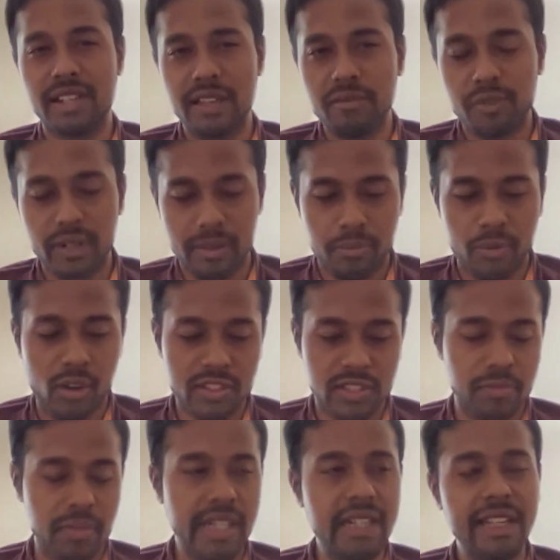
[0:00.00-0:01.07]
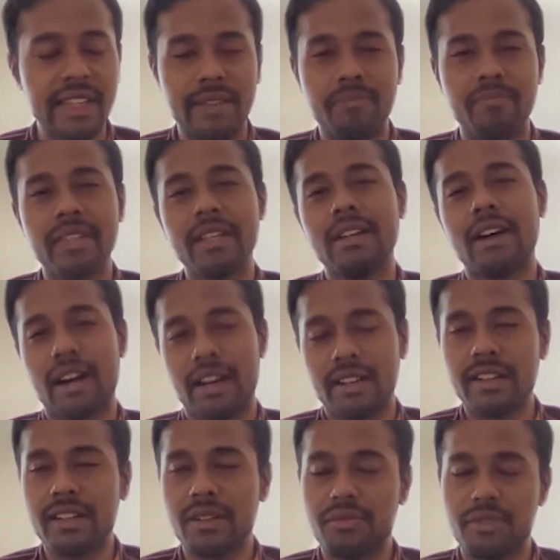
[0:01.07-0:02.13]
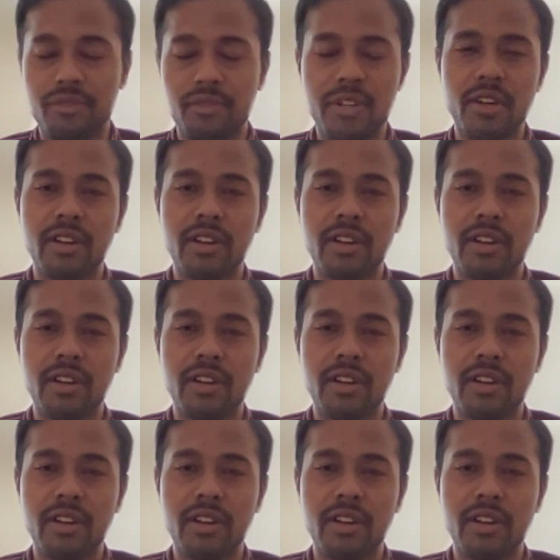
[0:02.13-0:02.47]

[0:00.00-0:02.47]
for approximately 150